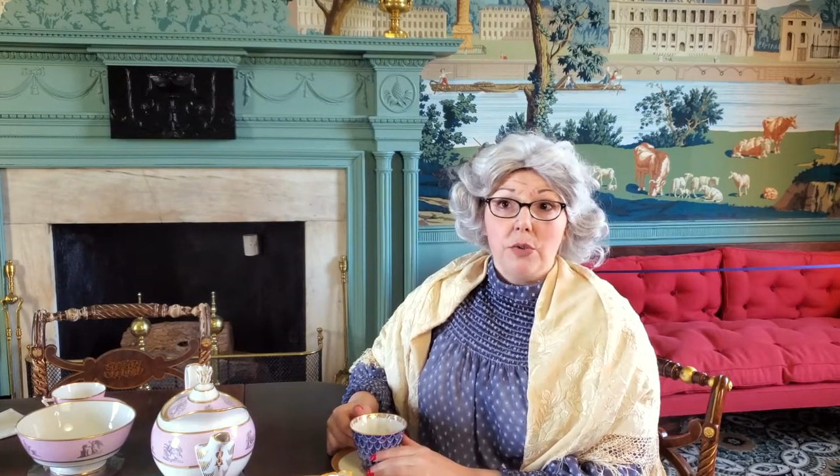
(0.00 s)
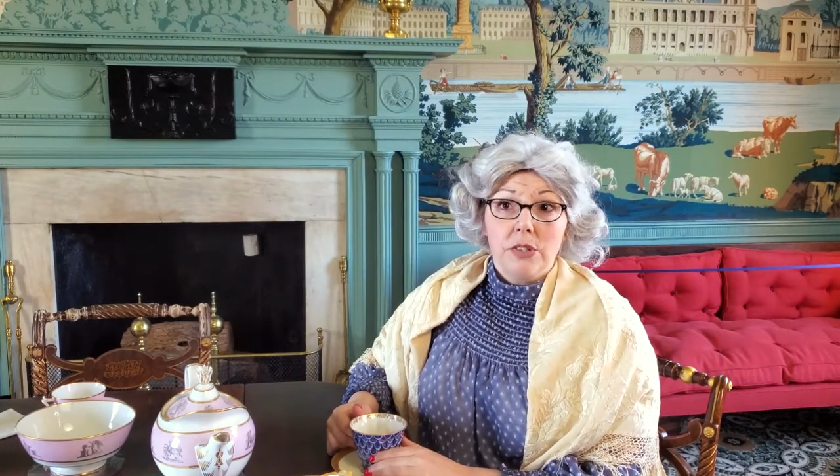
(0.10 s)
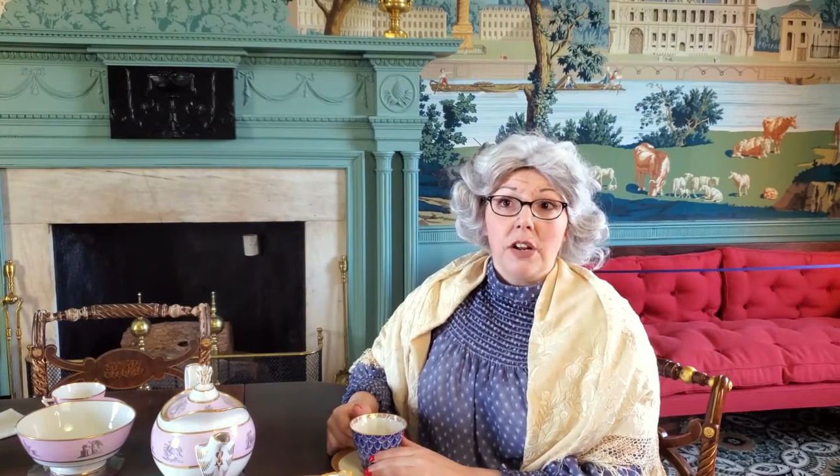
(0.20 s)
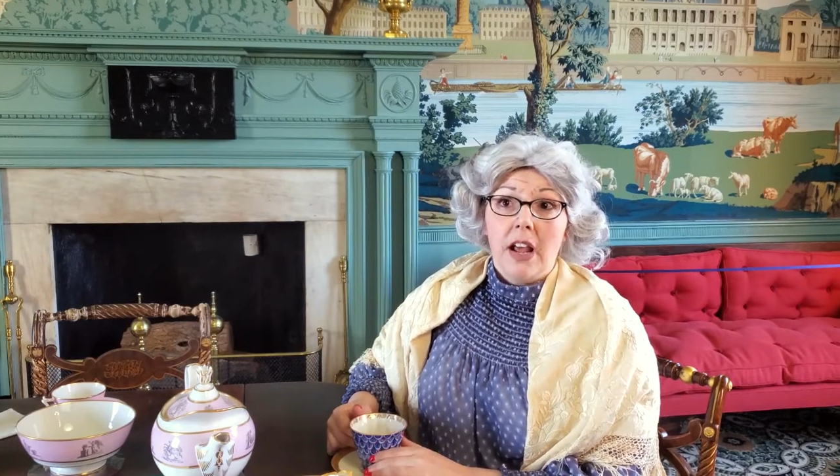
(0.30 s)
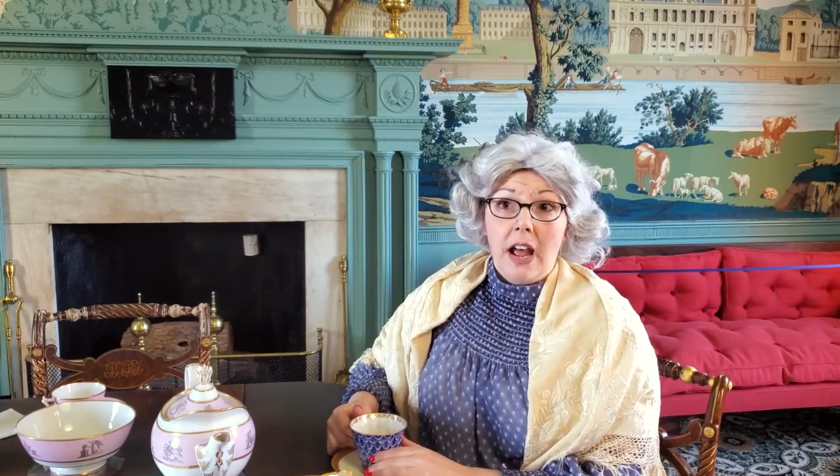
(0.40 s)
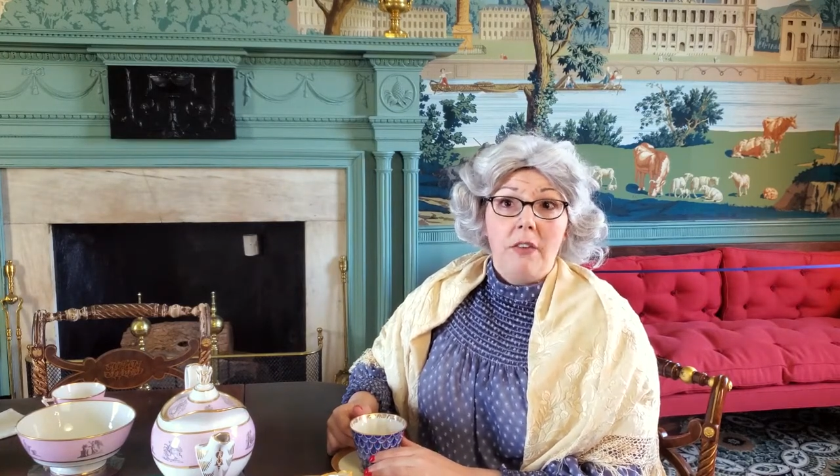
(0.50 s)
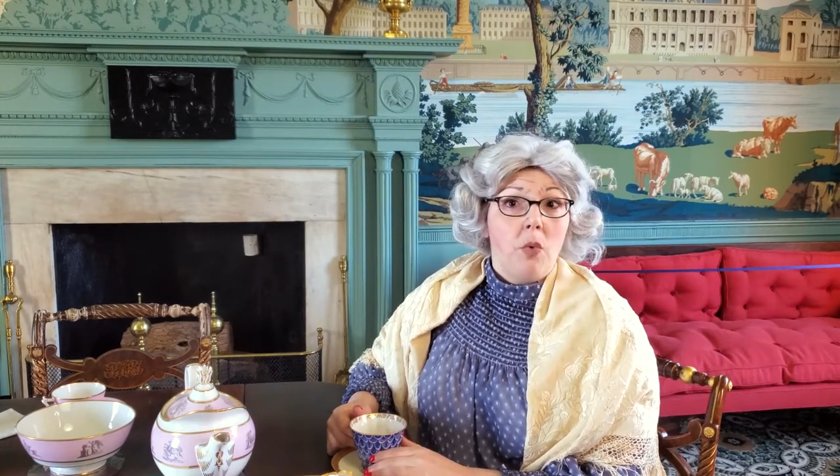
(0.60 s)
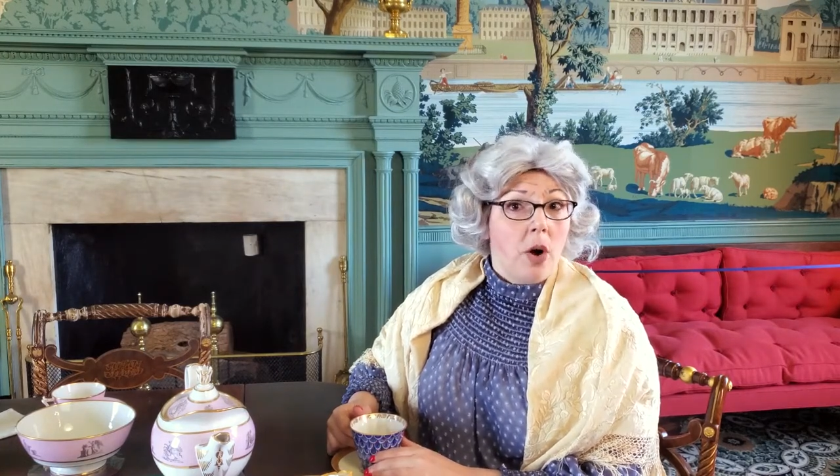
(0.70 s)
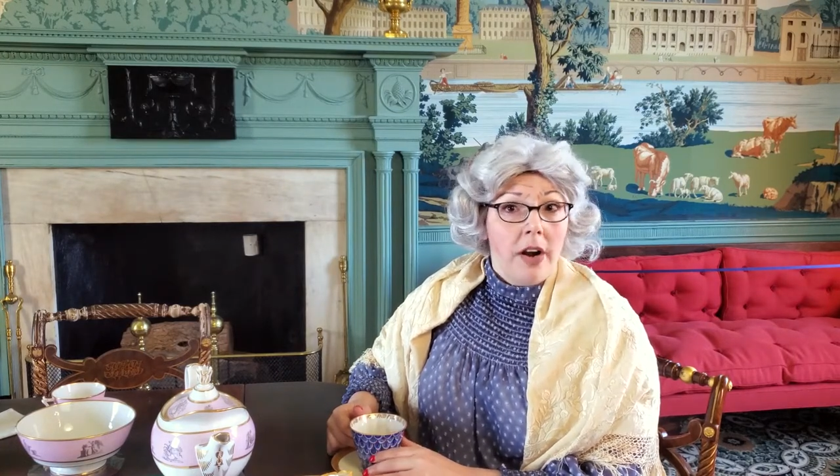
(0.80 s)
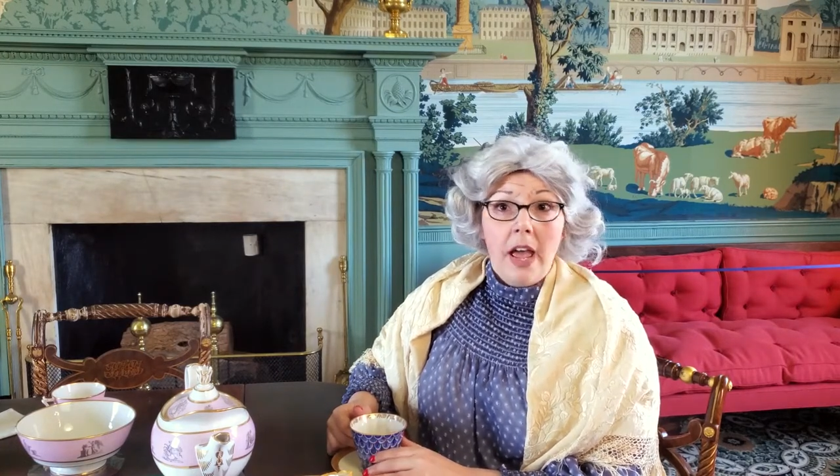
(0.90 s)
was going to have
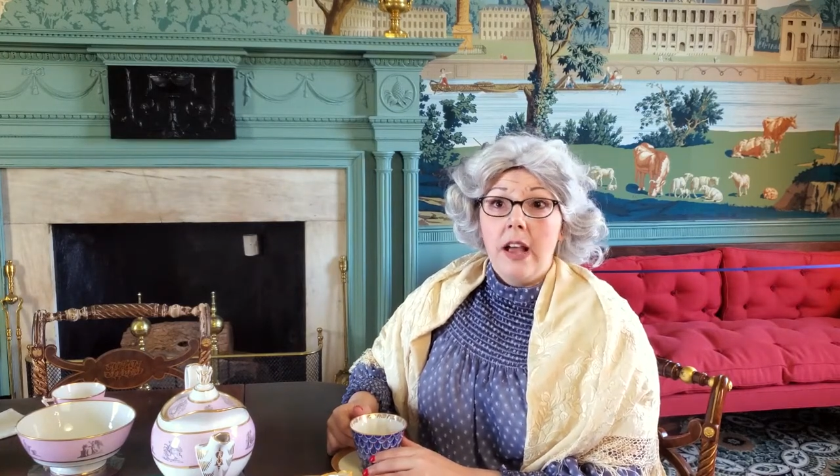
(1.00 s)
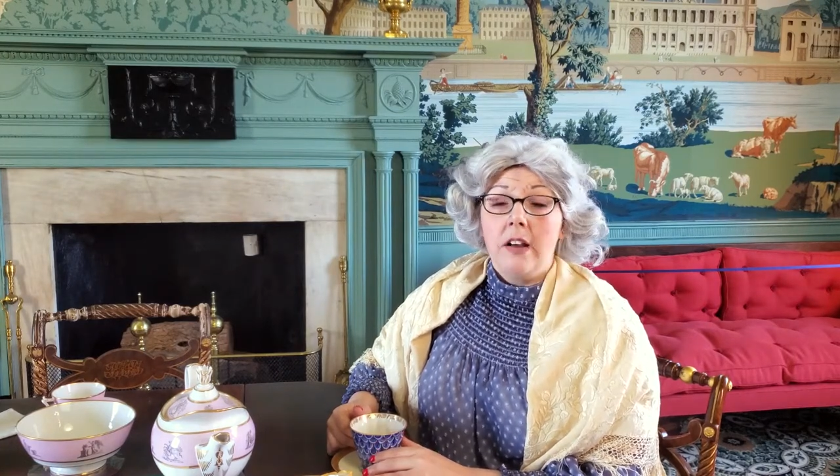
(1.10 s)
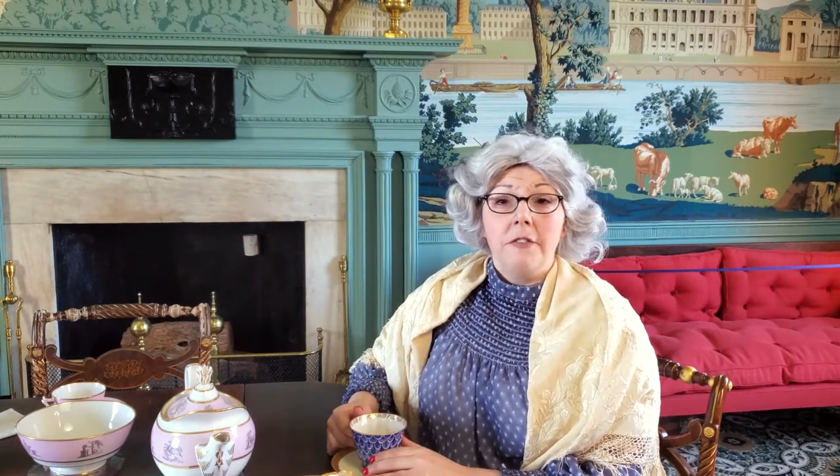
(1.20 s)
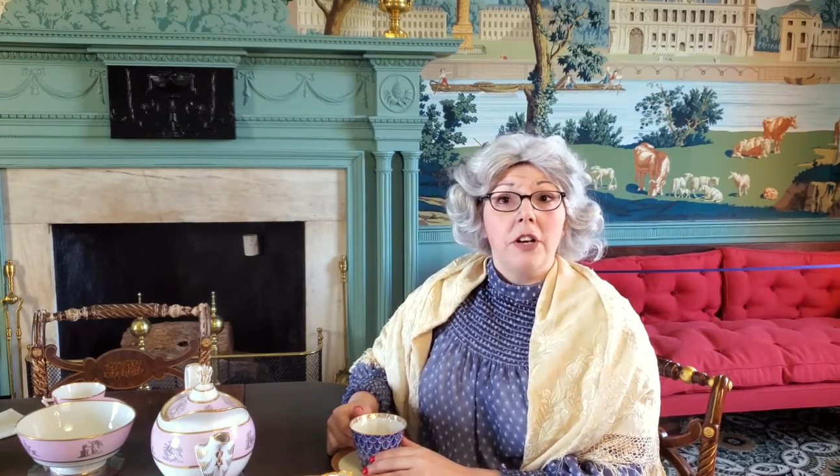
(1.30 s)
one heck of a